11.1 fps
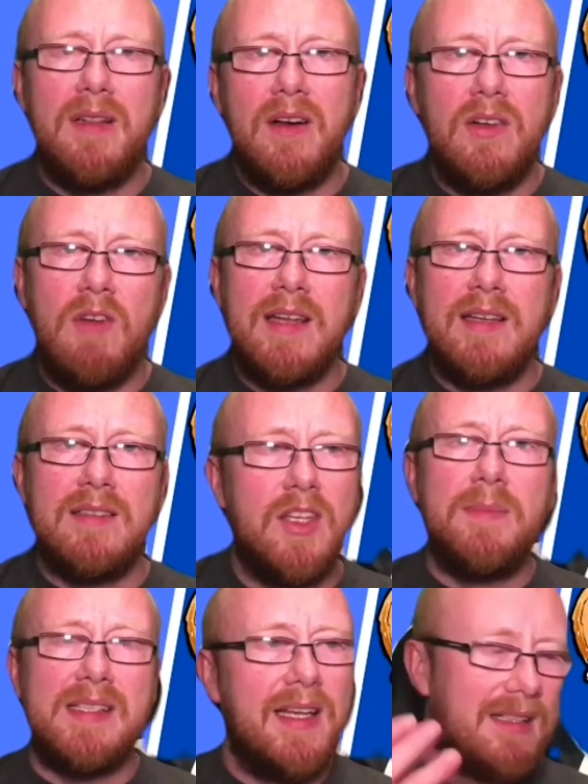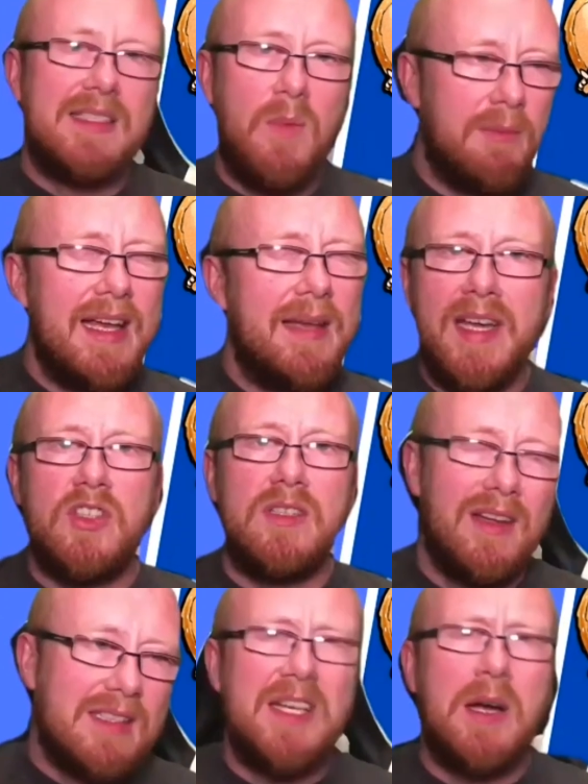on Reddit who sit and put
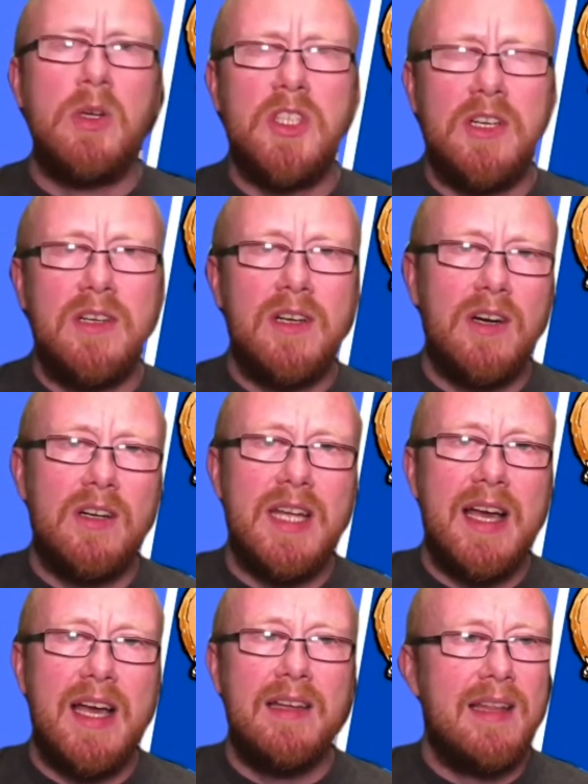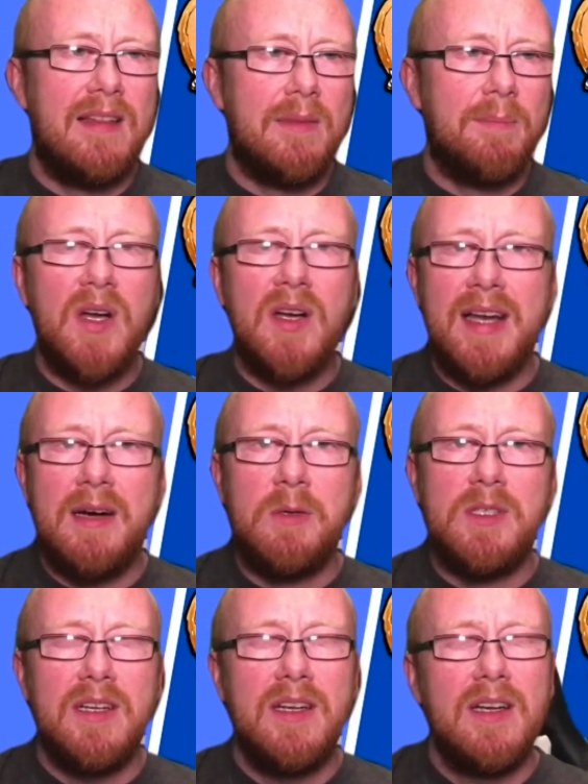out a ton of content and then they'll burn
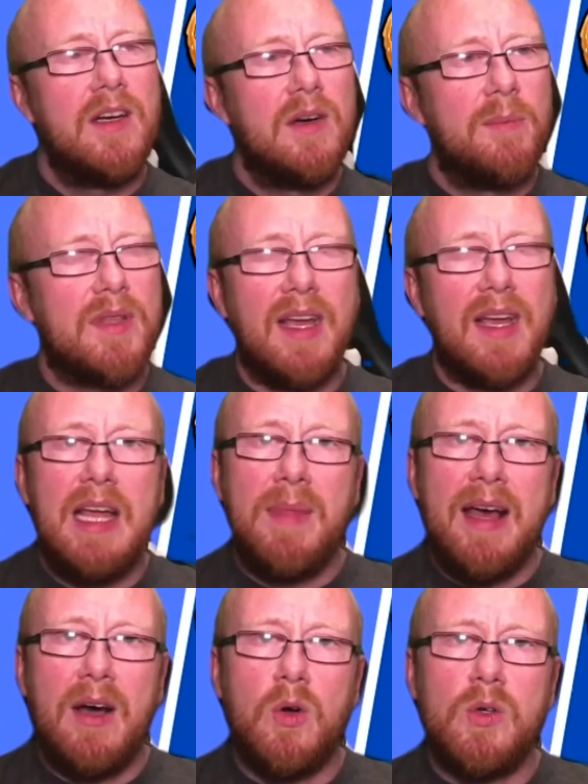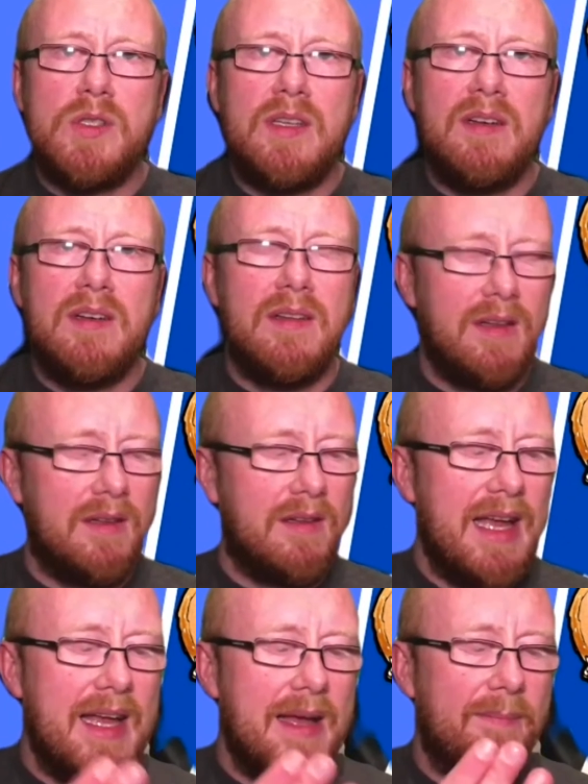out, but they keep their hosting. They'll
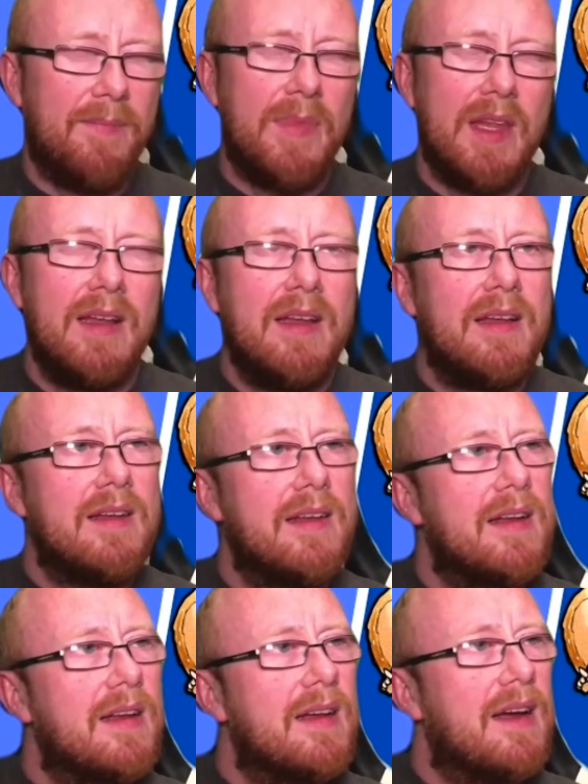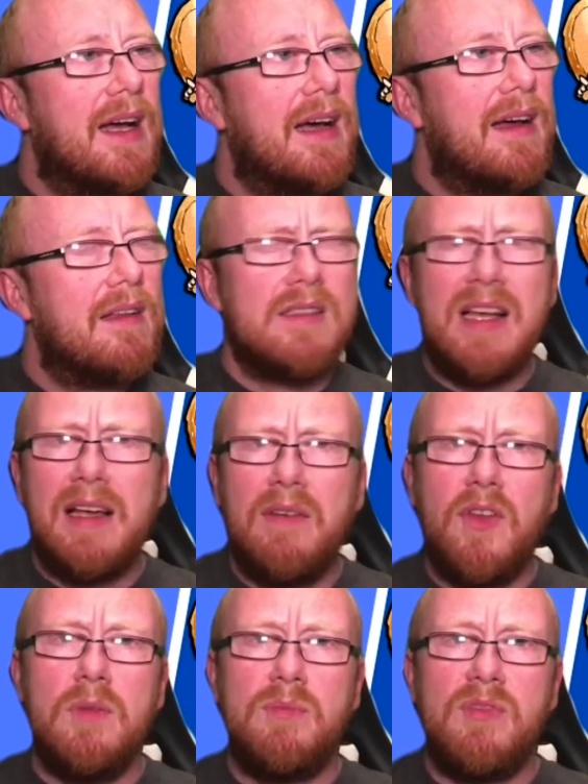um, there's like a
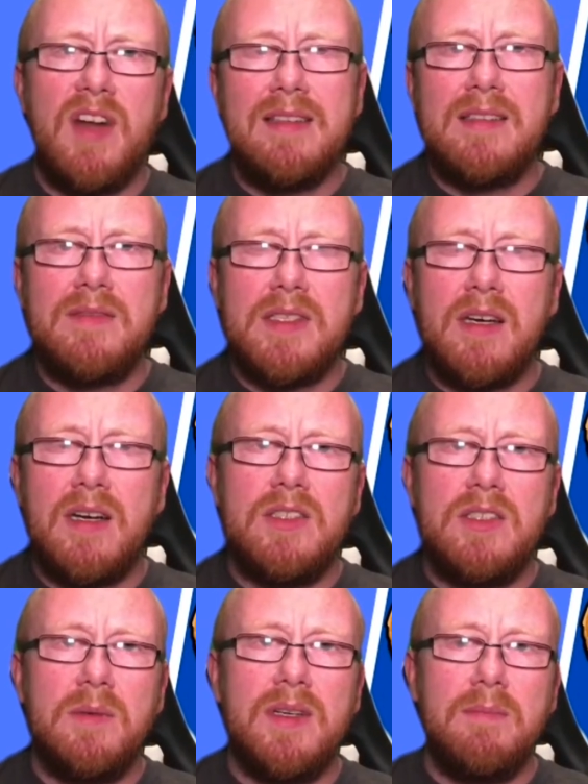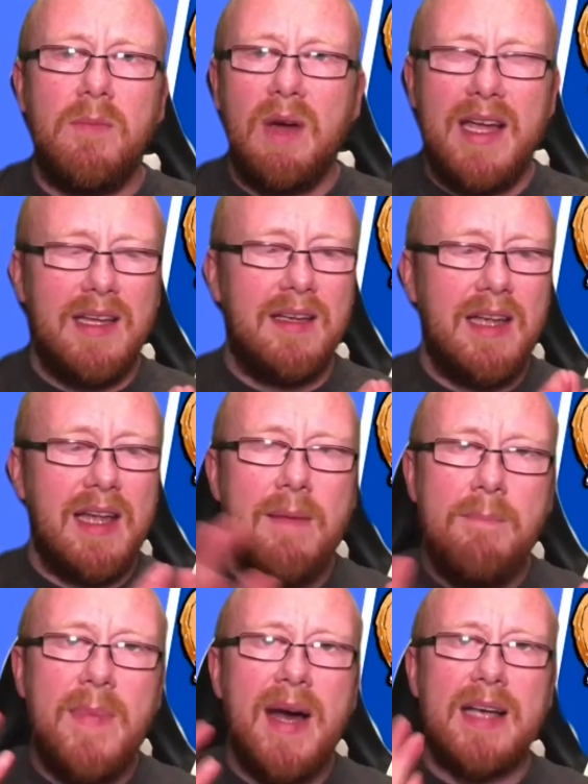few brands have started doing where you, you get
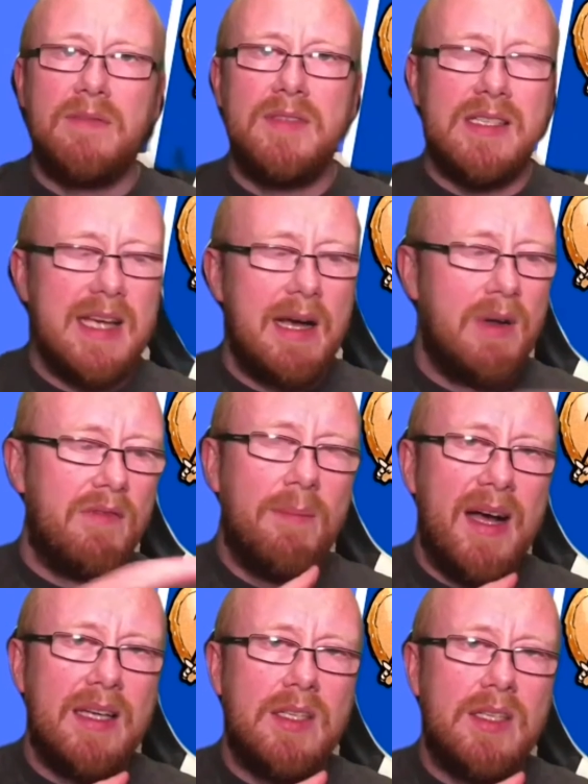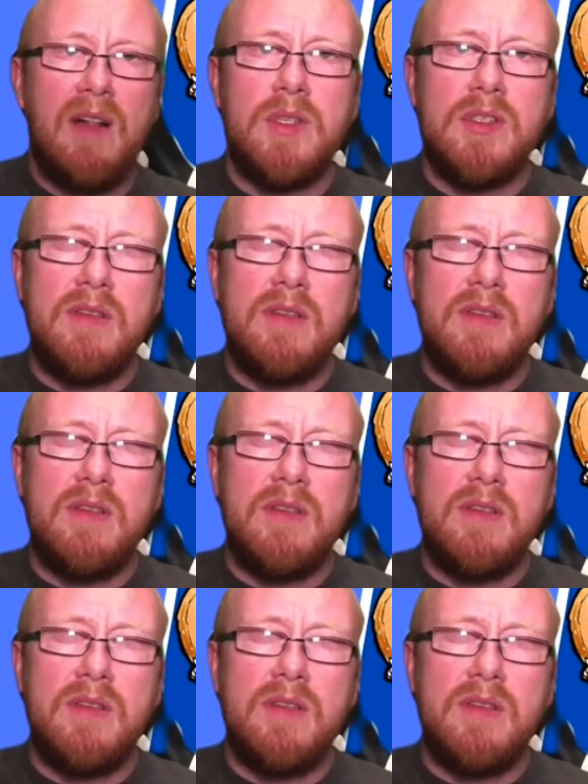massive discount if you buy 12 months